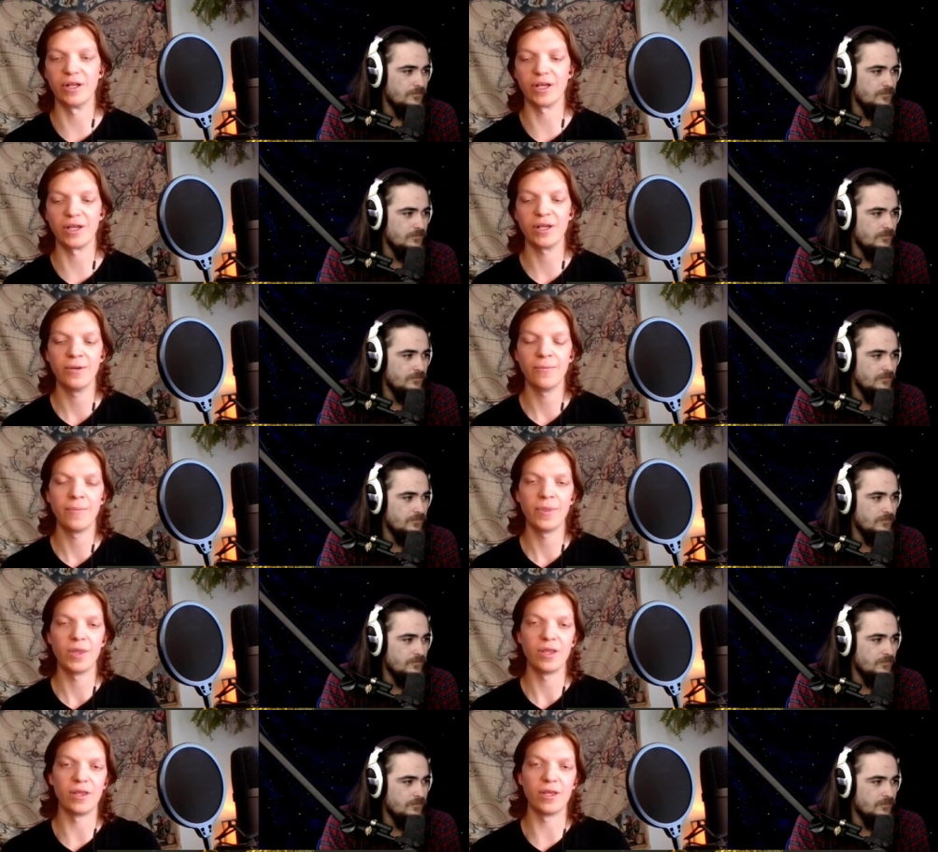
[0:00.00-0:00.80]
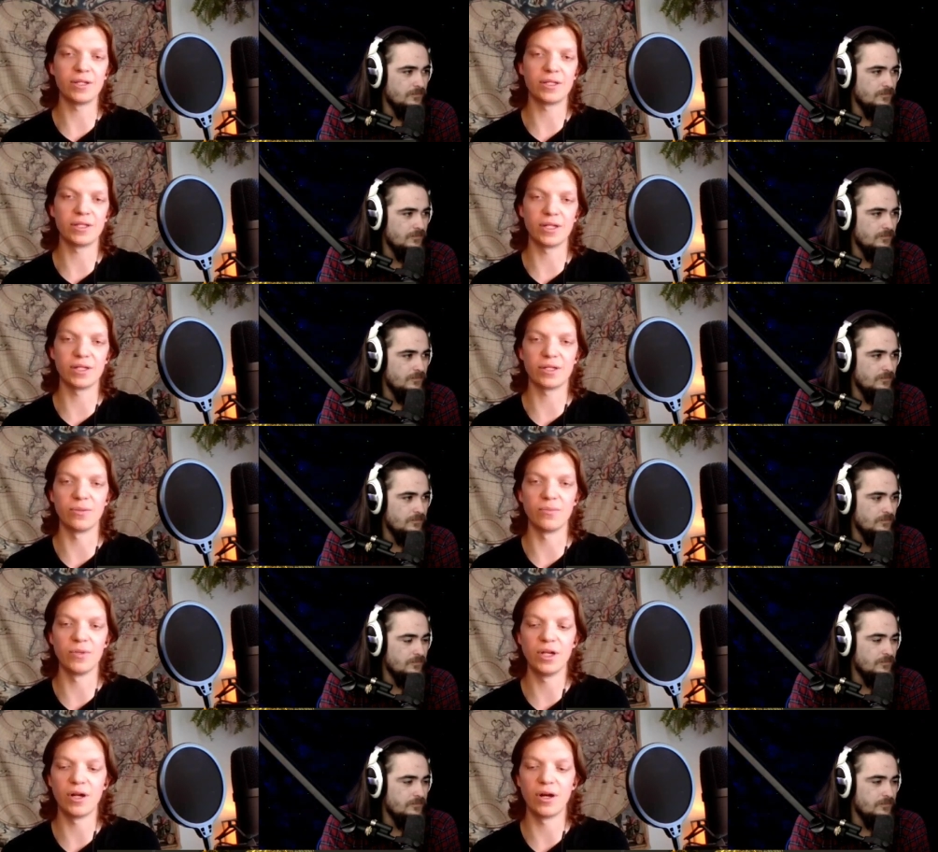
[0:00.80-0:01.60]
Speaker 1: Like this
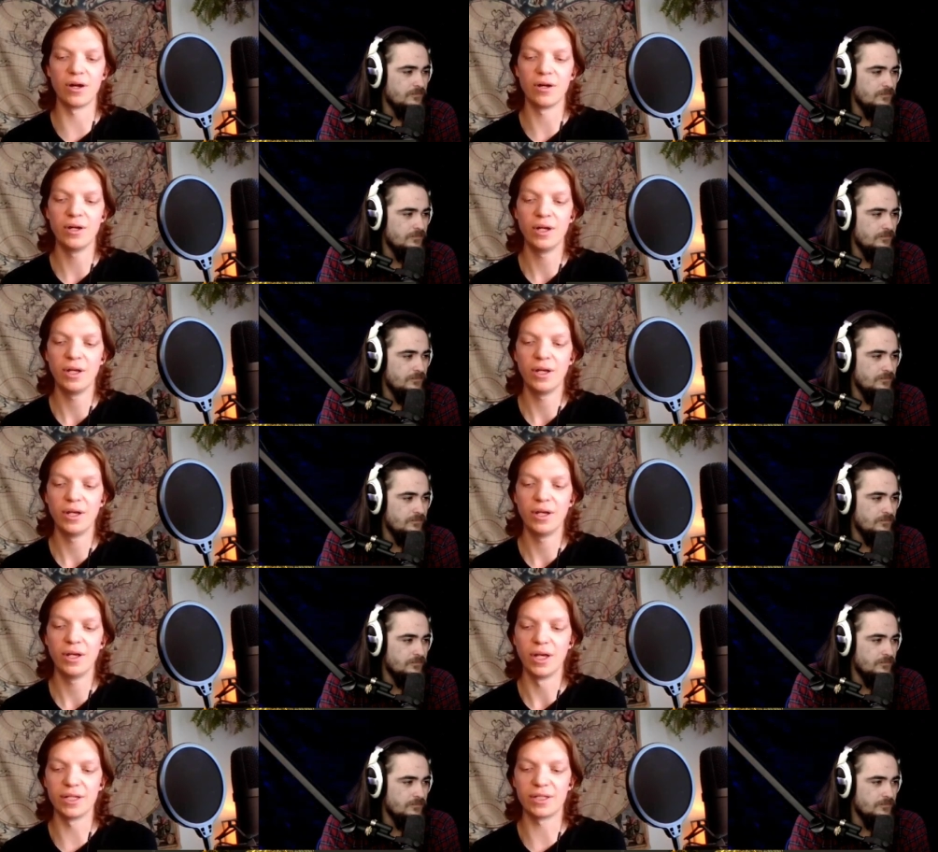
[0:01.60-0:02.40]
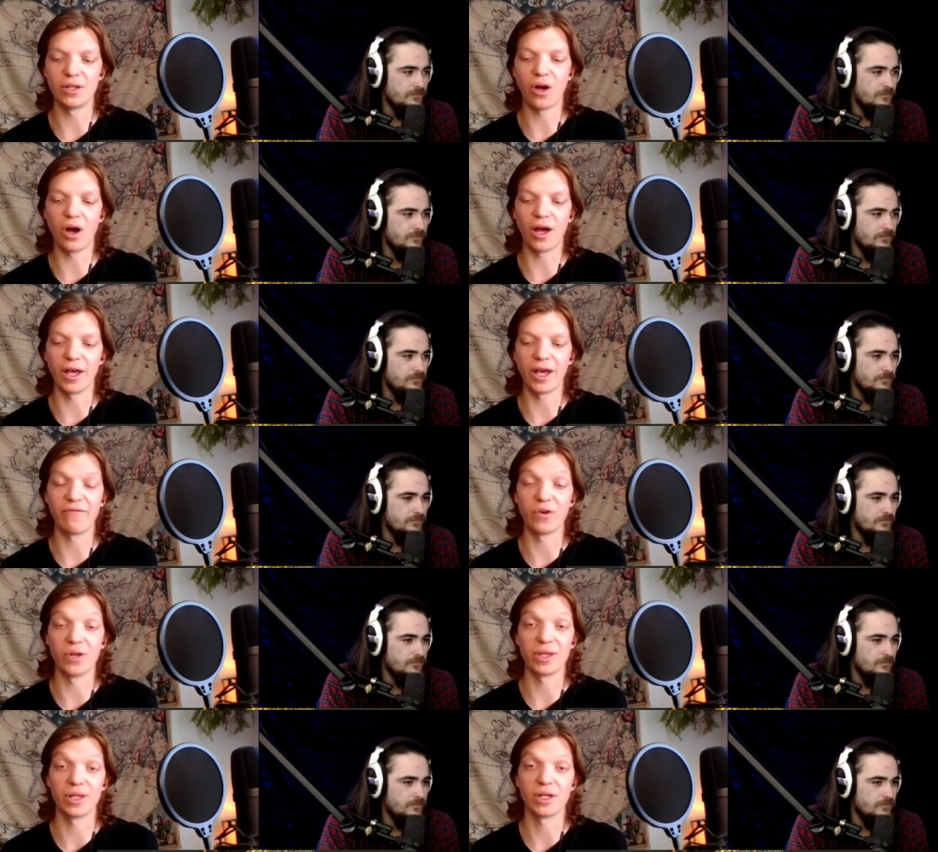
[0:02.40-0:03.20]
system here is not
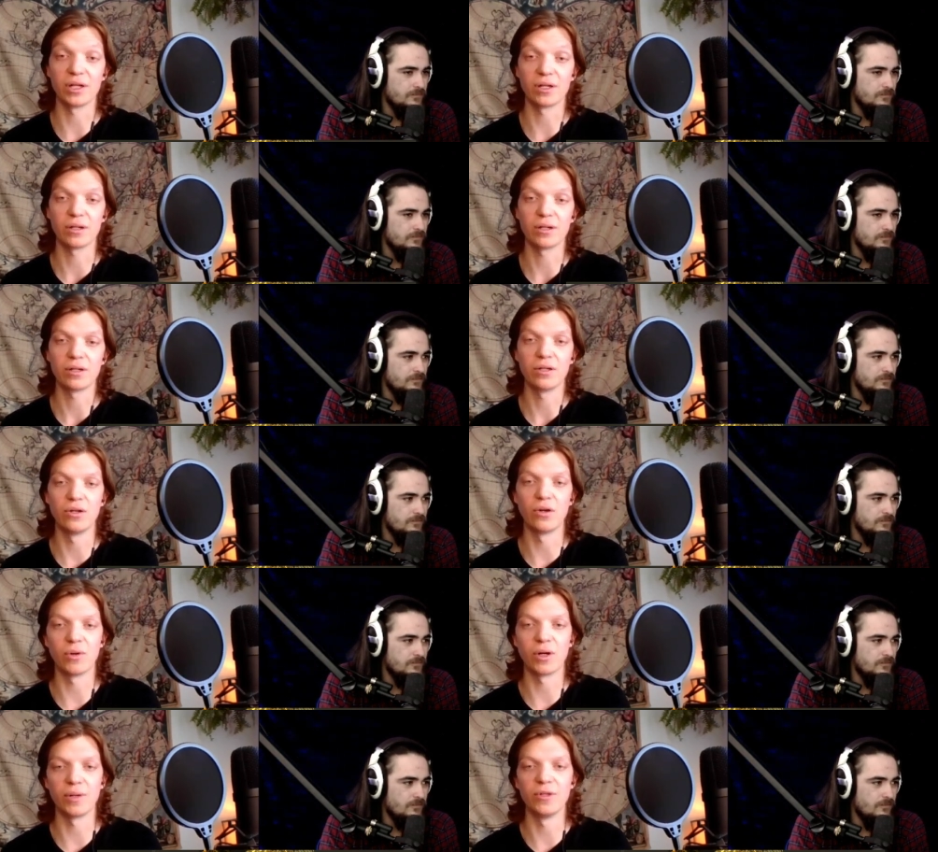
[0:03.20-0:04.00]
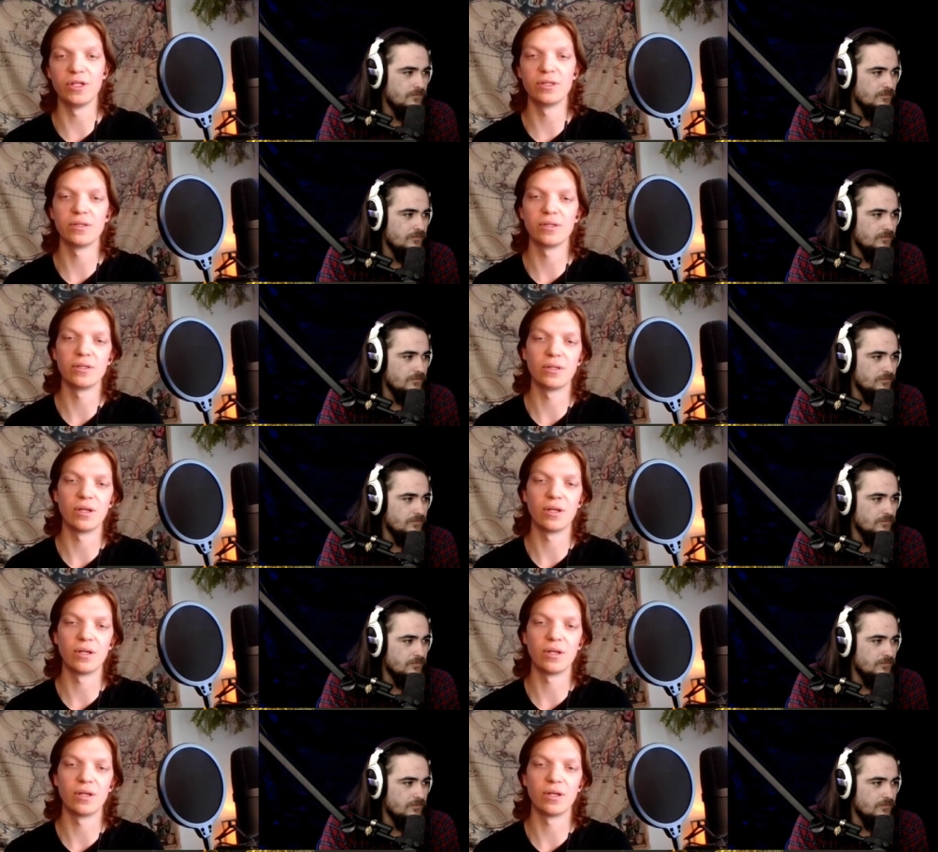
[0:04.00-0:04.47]
everything. You know what I mean?